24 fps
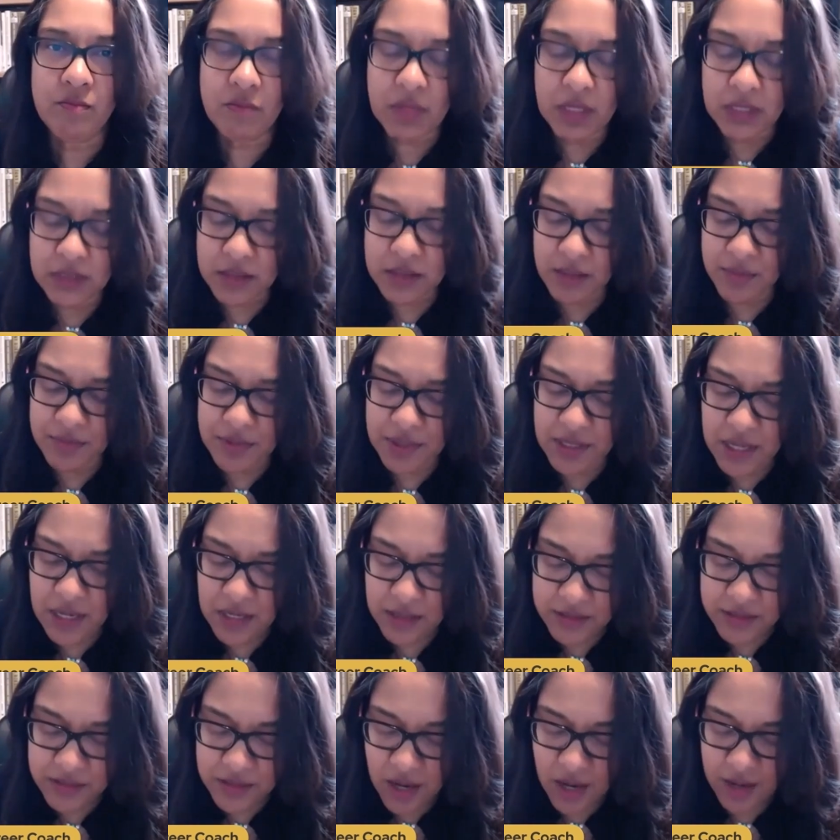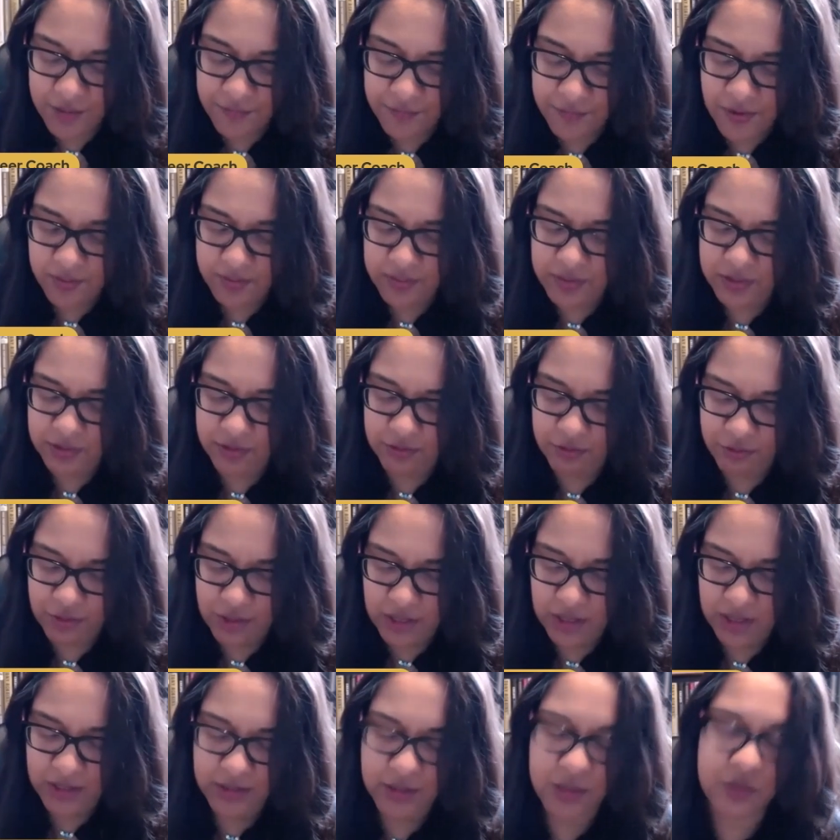Something else that I've come to
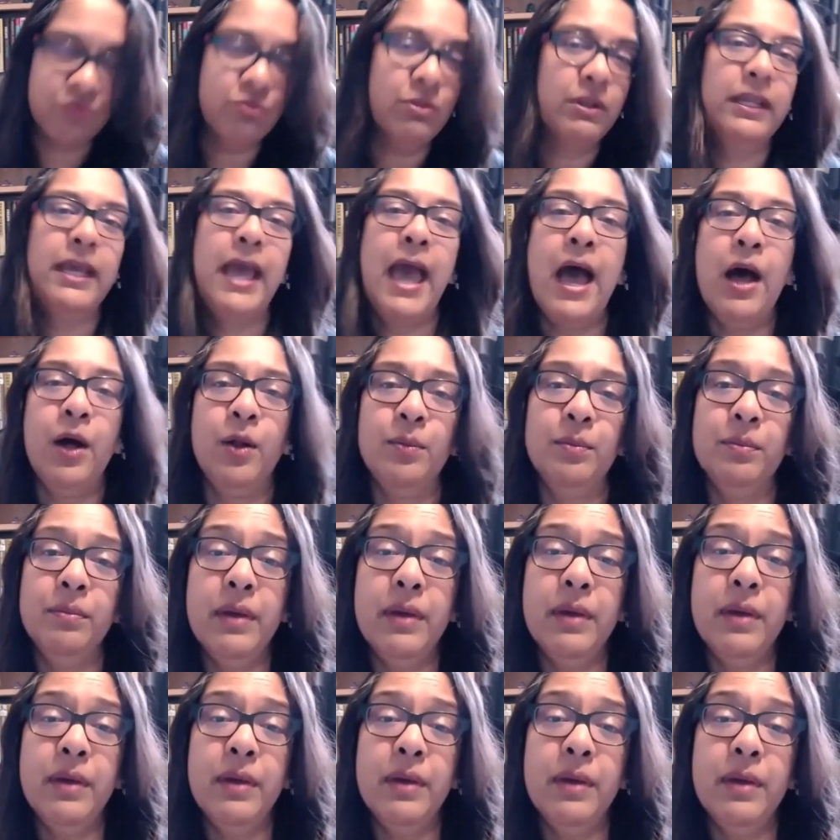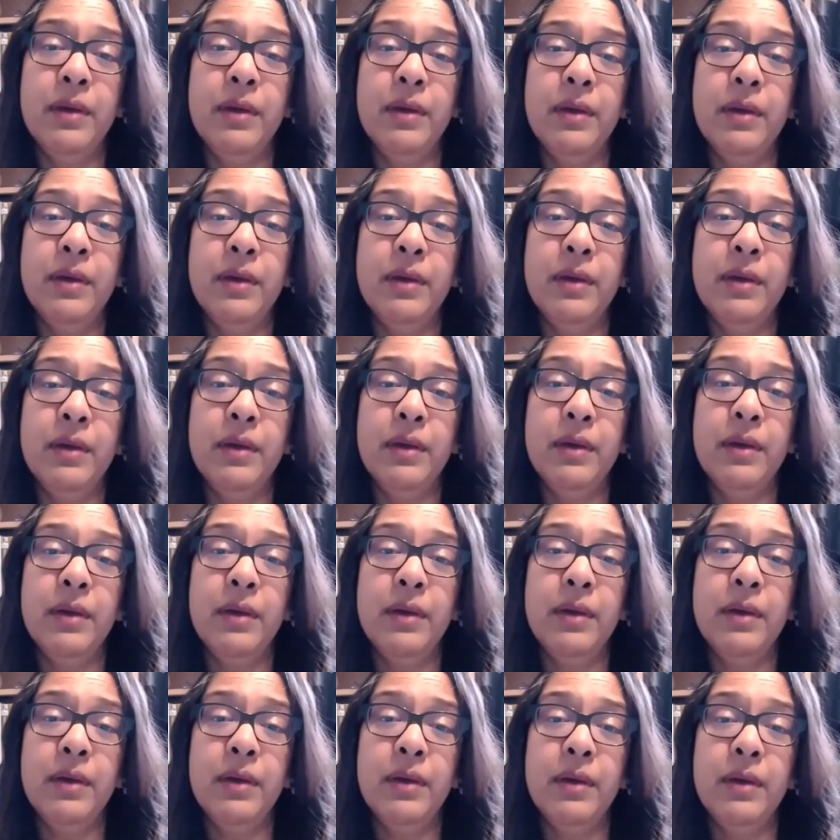realize has really helped me is
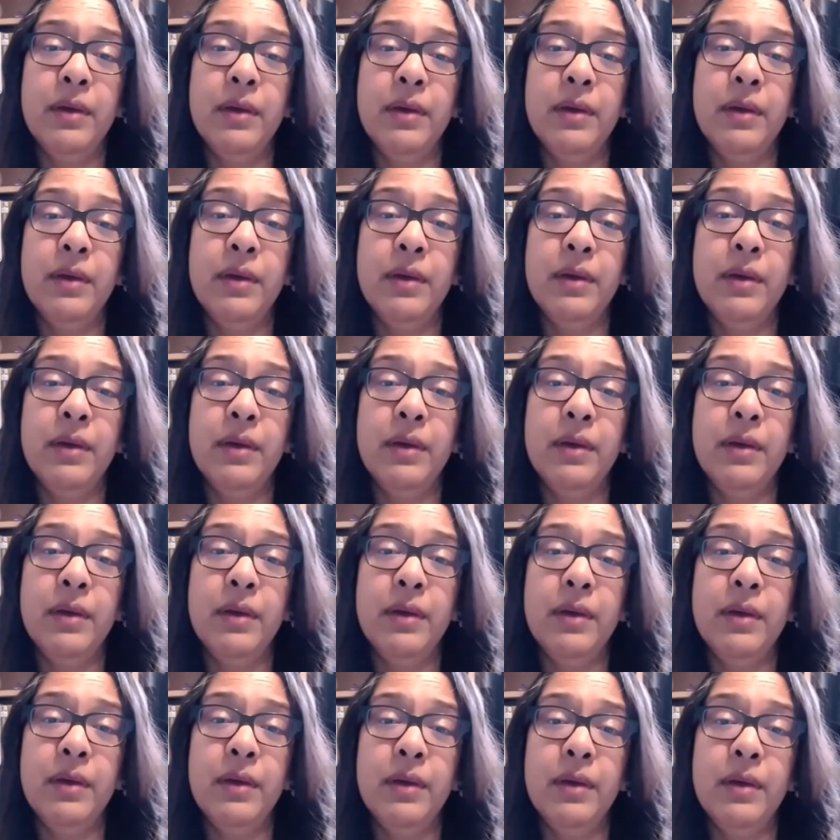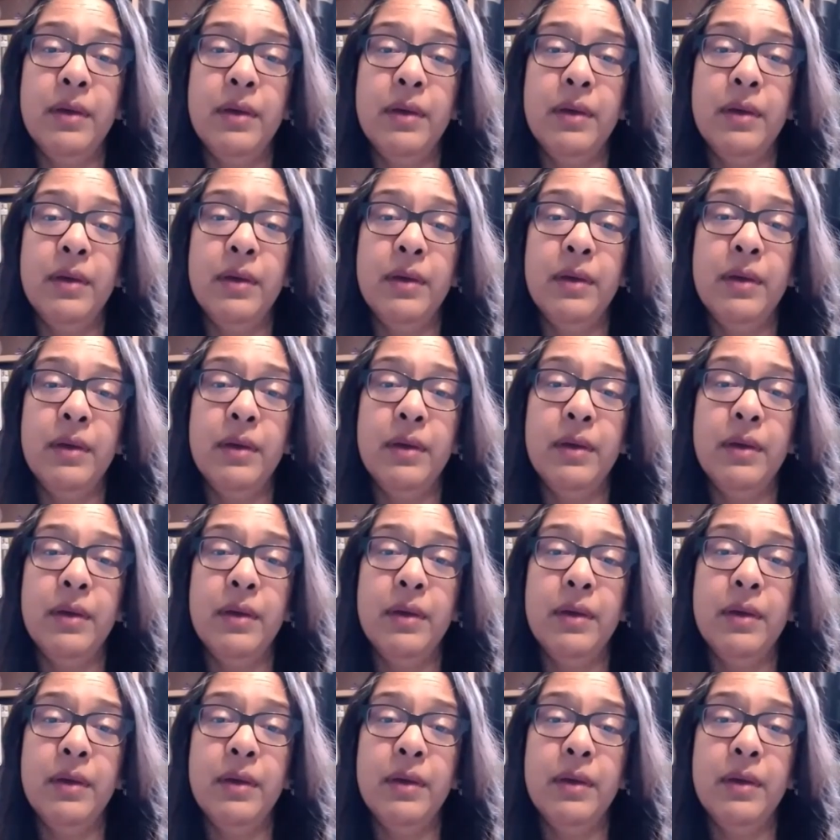if you've got a never ending to do list, is
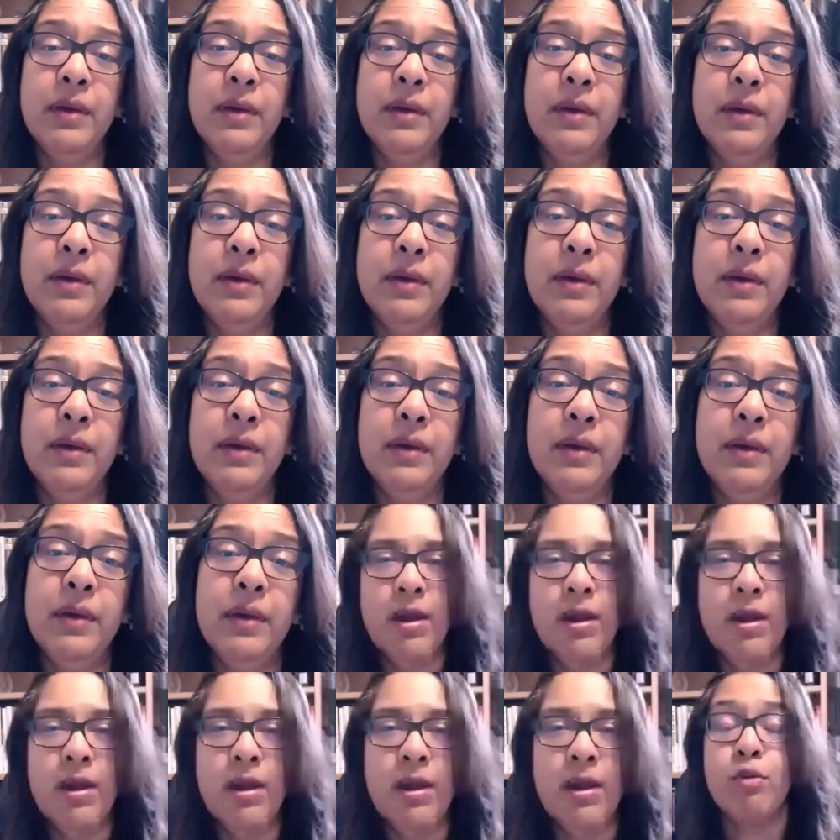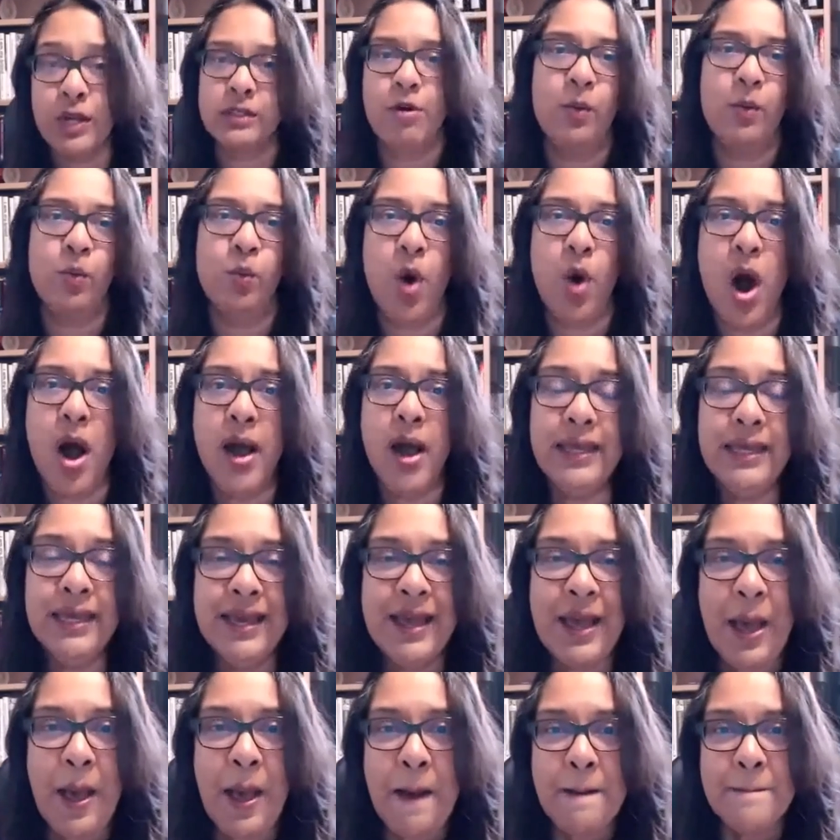try and create projects from that.
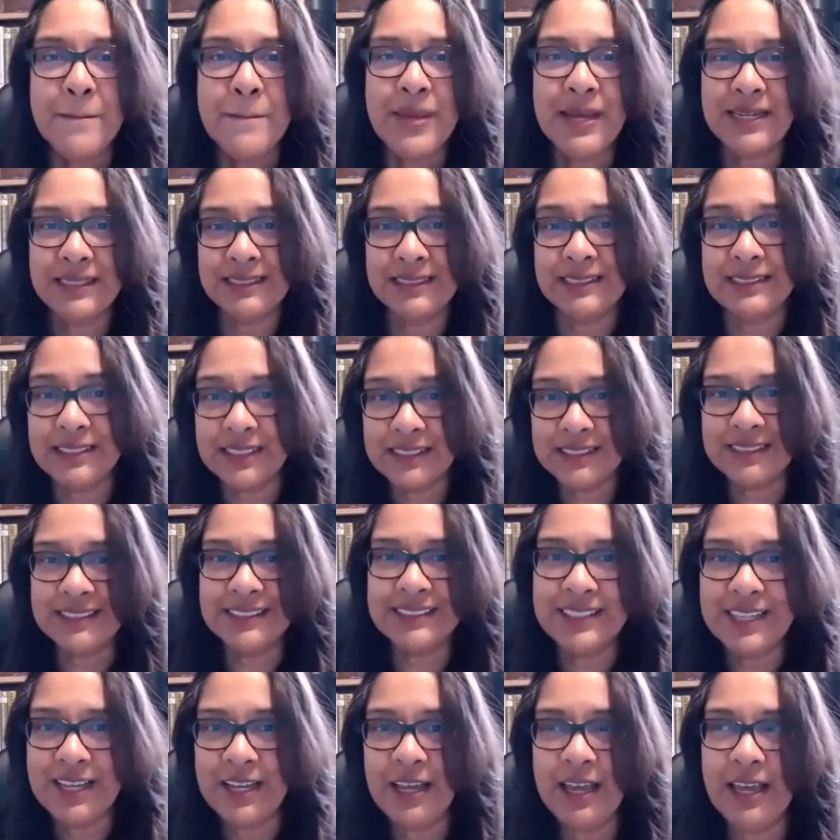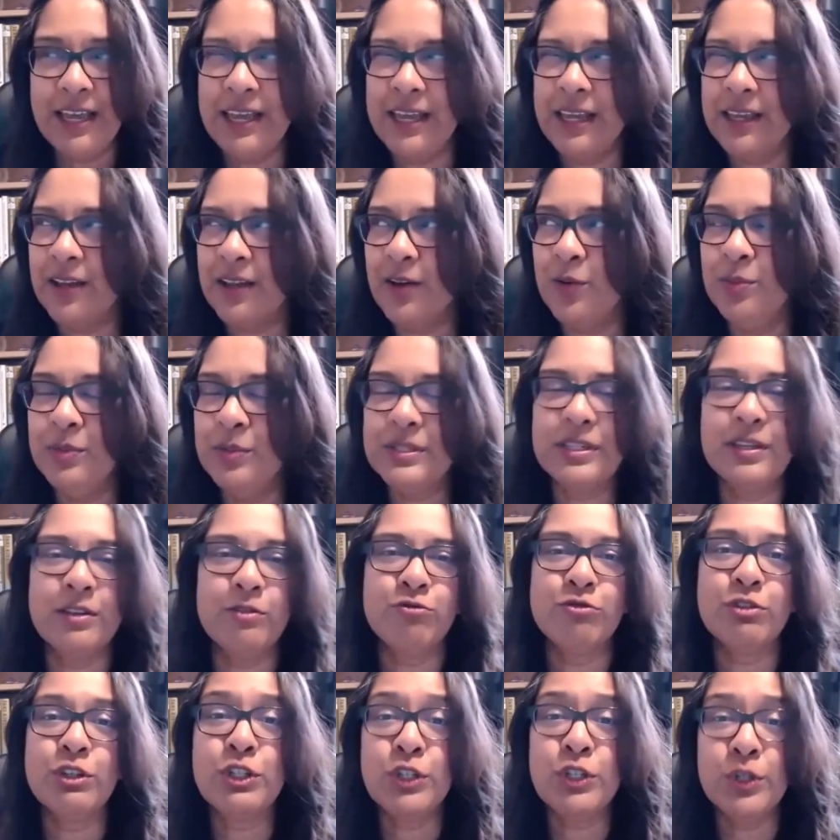Why? Because it doesn't, it, it, it almost
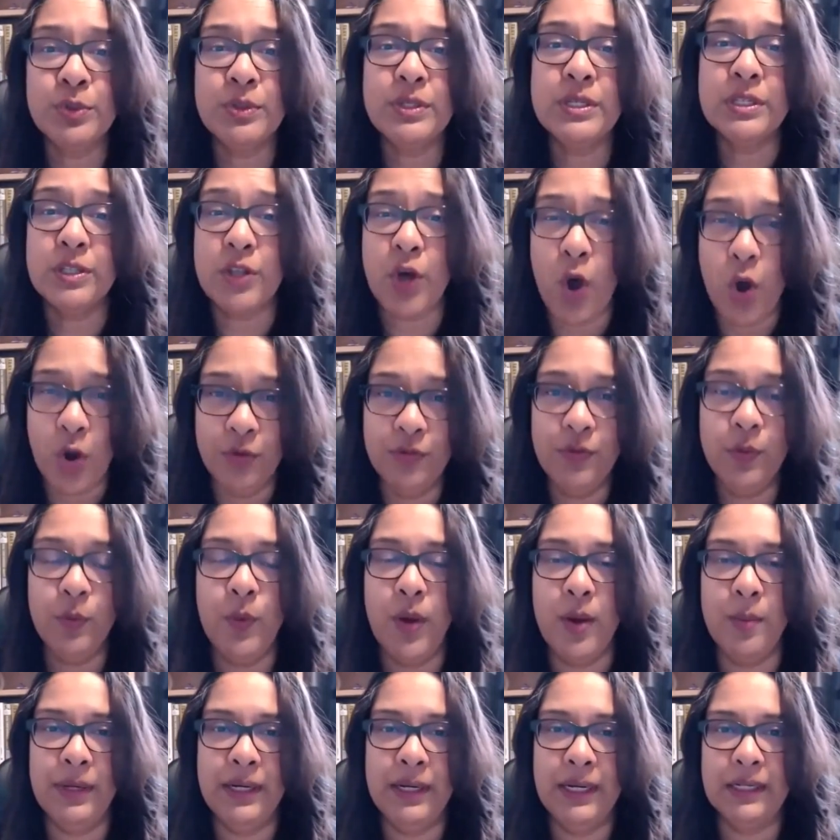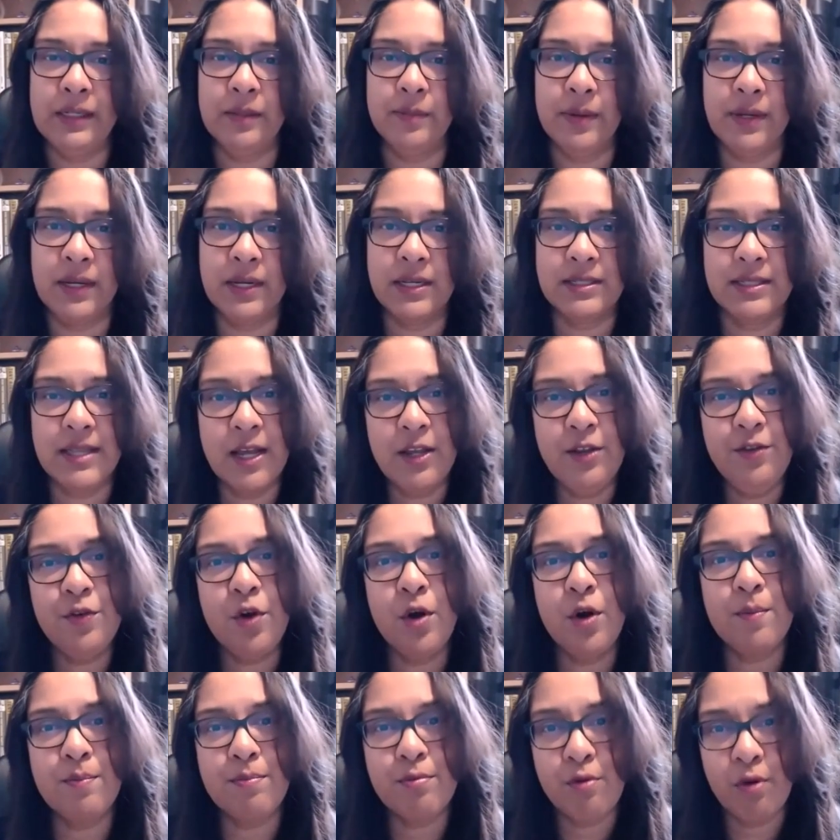reduces the overwhelm a little bit because now you've
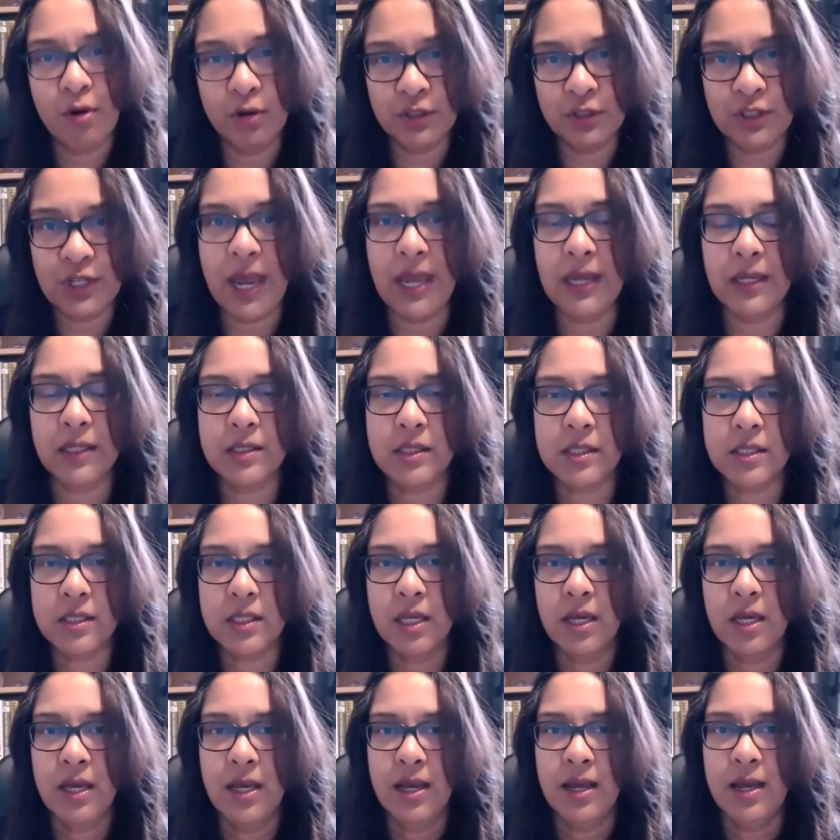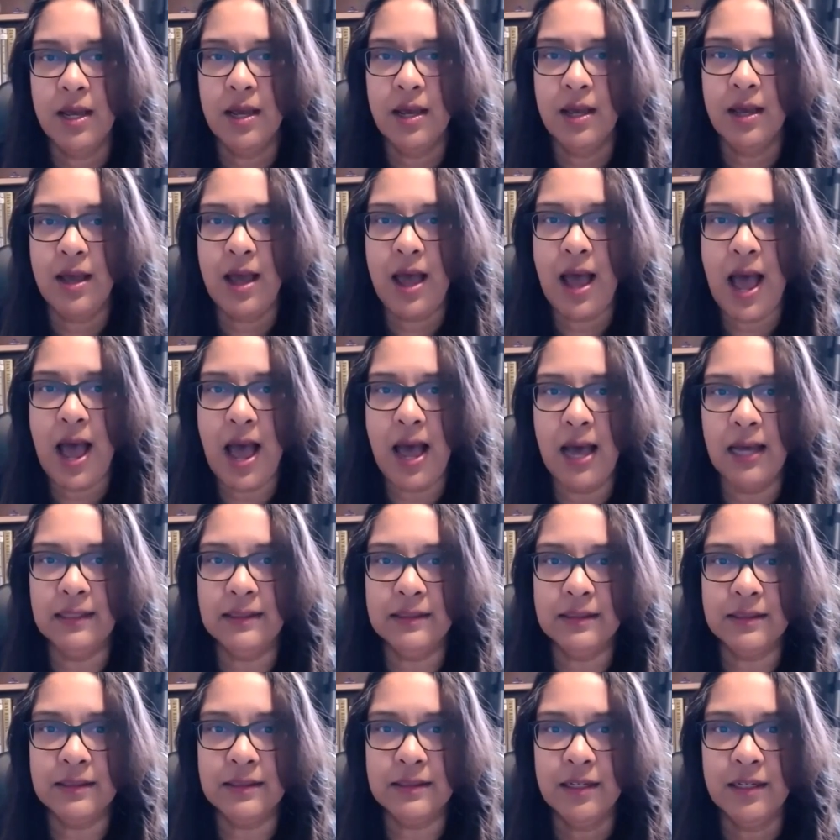got projects and